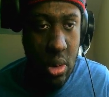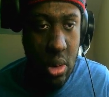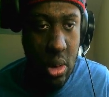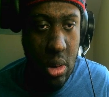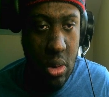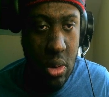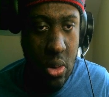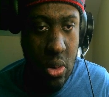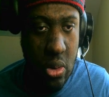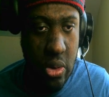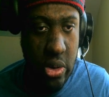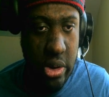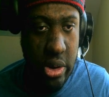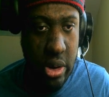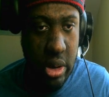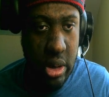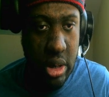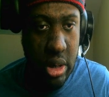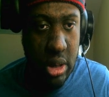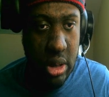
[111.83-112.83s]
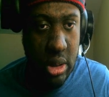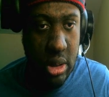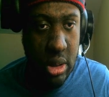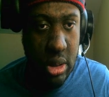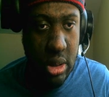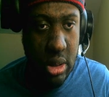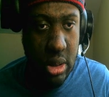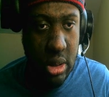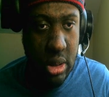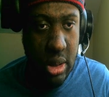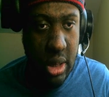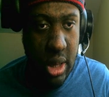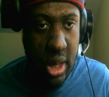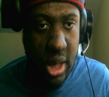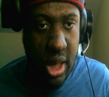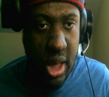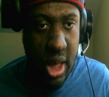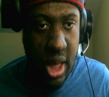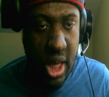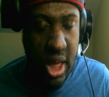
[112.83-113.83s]
or
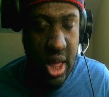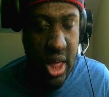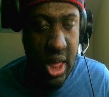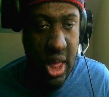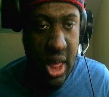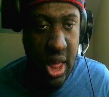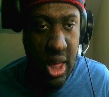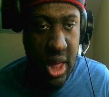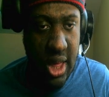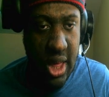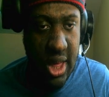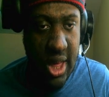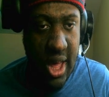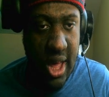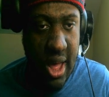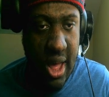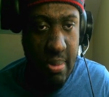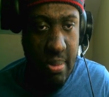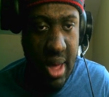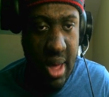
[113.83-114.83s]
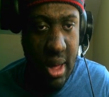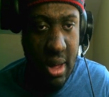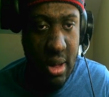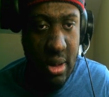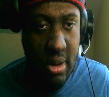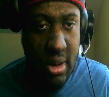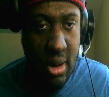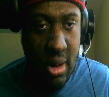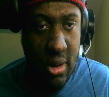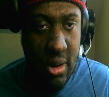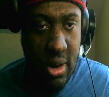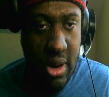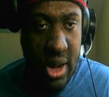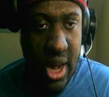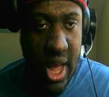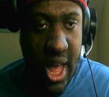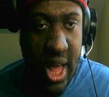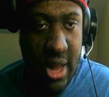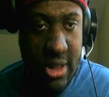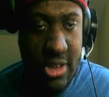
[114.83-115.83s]
it could come out on
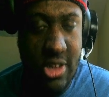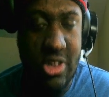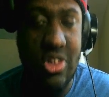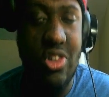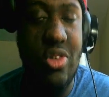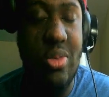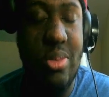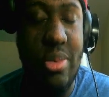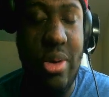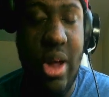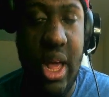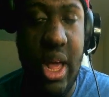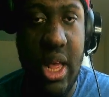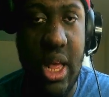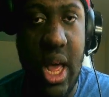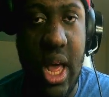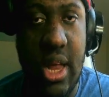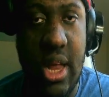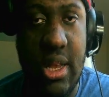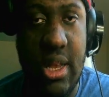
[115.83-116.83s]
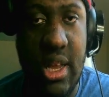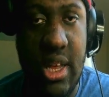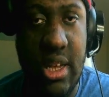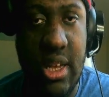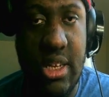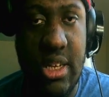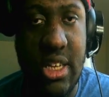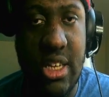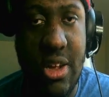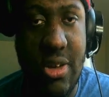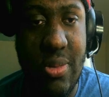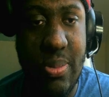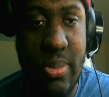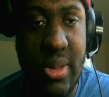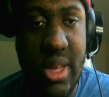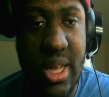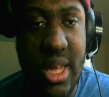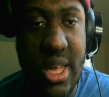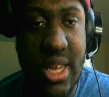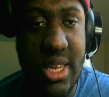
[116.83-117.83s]
October. I, I think so.
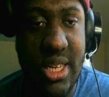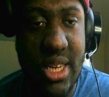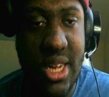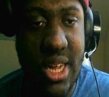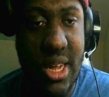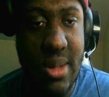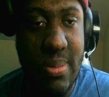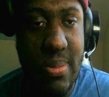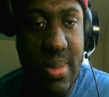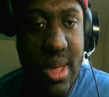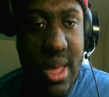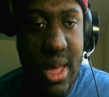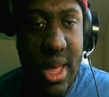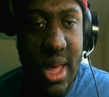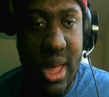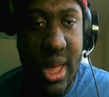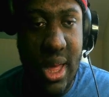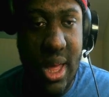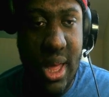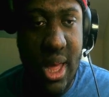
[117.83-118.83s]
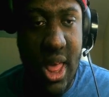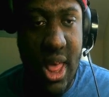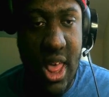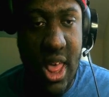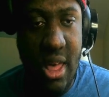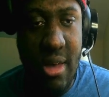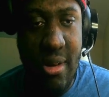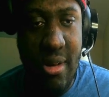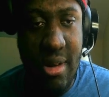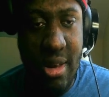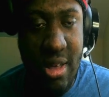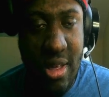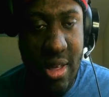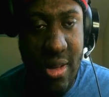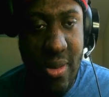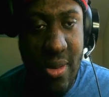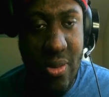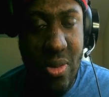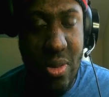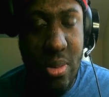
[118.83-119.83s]
Because um, I
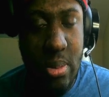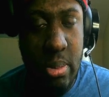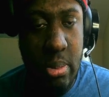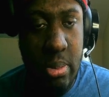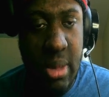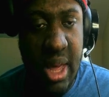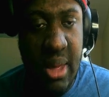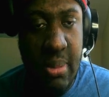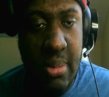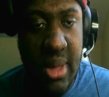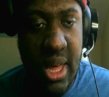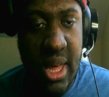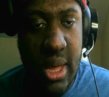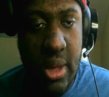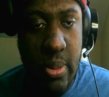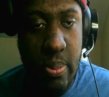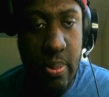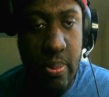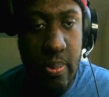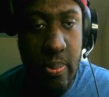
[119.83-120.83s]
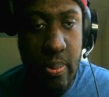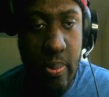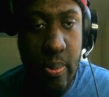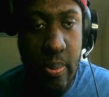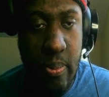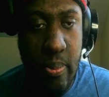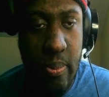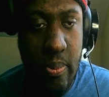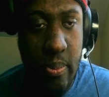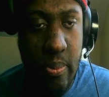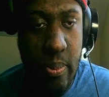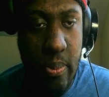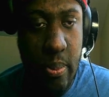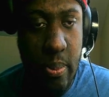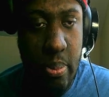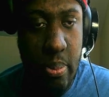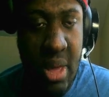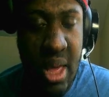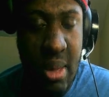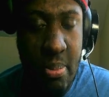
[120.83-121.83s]
don't know. Maybe
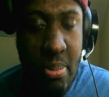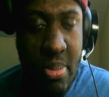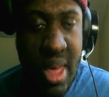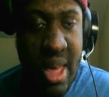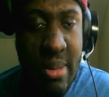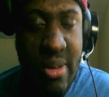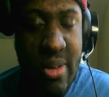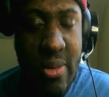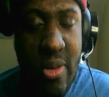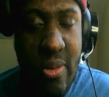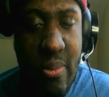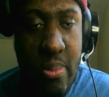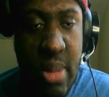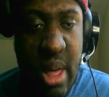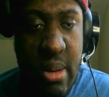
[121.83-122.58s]
maybe maybe we'll, maybe